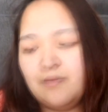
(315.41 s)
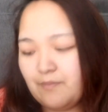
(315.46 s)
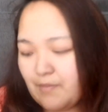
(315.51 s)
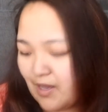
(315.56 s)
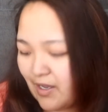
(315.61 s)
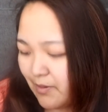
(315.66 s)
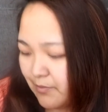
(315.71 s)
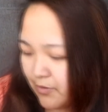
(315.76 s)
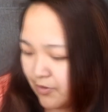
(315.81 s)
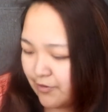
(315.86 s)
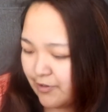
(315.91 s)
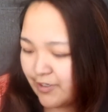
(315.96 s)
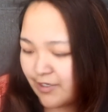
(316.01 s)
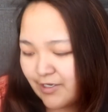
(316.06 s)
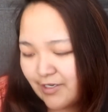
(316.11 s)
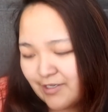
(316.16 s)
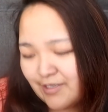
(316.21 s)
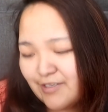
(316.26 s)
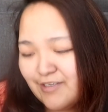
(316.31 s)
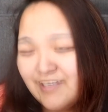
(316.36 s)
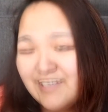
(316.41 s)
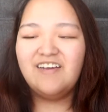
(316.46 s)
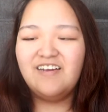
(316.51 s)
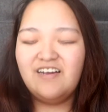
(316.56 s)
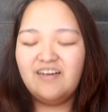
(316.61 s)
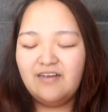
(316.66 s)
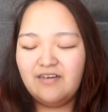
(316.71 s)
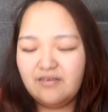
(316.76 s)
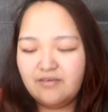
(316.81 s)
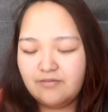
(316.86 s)
Bye, boy.
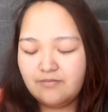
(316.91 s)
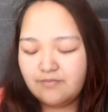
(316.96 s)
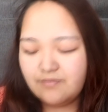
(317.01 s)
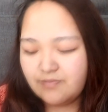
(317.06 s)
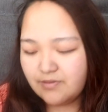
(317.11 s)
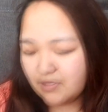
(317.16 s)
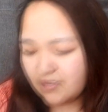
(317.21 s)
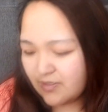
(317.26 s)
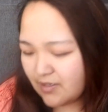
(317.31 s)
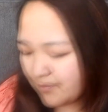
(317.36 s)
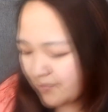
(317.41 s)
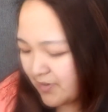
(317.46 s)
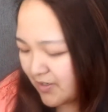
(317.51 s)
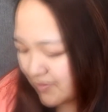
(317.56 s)
Come